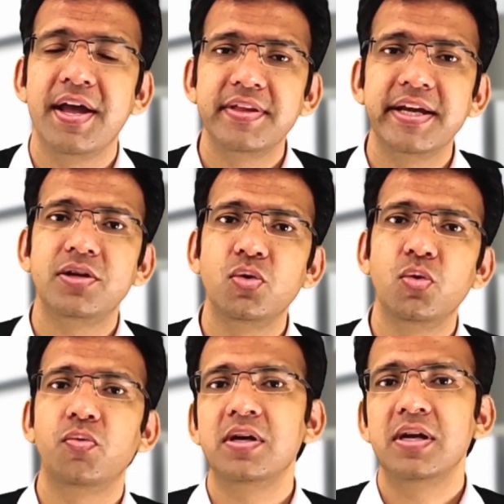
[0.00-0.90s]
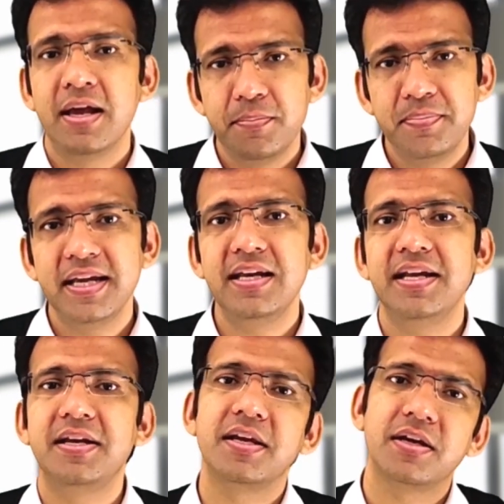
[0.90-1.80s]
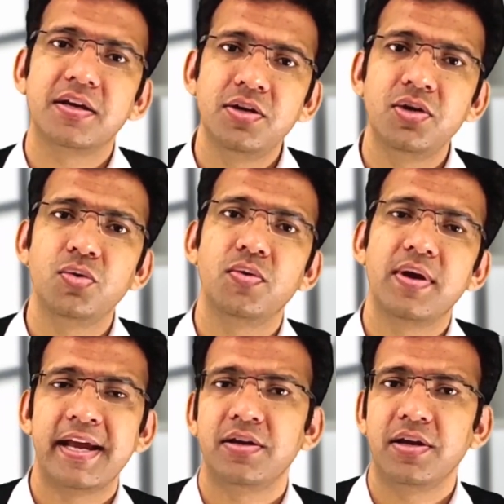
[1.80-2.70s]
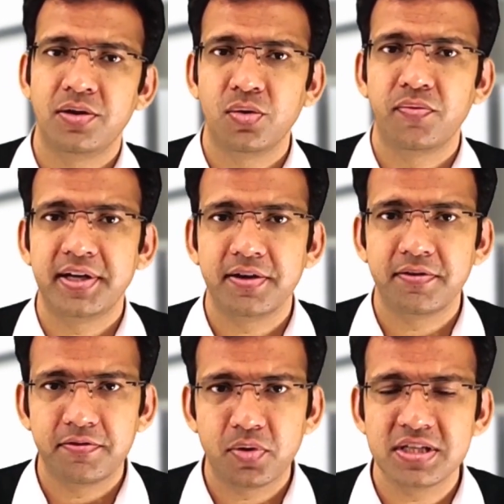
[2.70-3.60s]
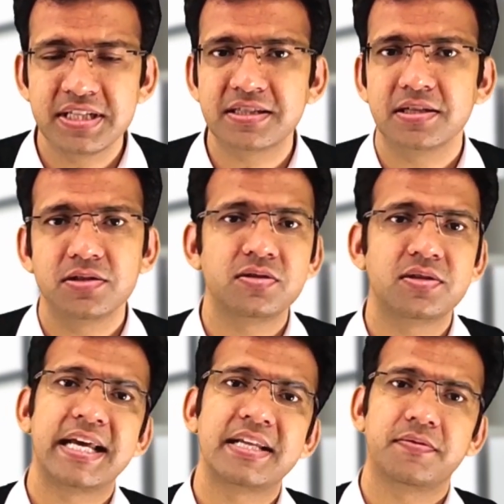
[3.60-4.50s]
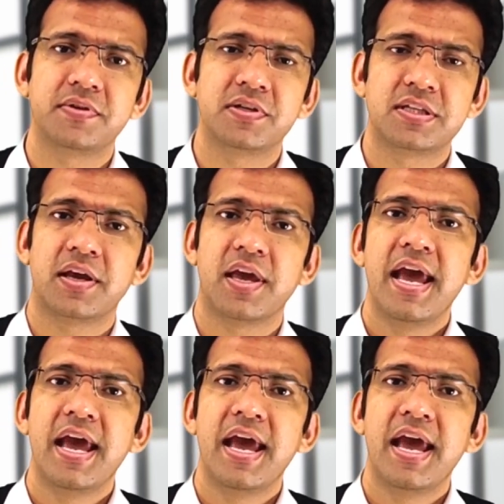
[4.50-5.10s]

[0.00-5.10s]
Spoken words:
that you will be leading new and innovative projects. That's the first thing.